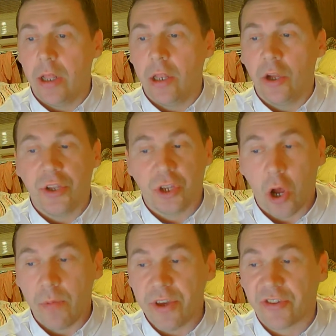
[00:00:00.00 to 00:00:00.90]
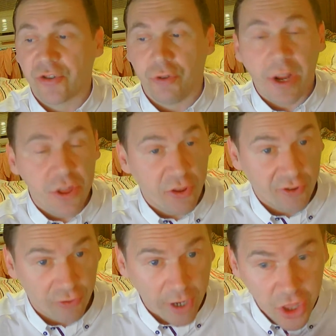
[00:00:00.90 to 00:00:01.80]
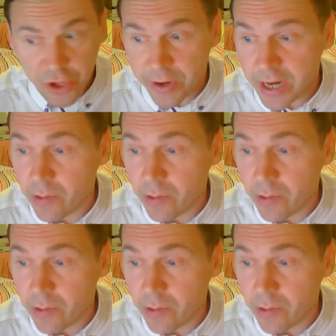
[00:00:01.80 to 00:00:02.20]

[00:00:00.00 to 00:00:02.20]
learning object structuring,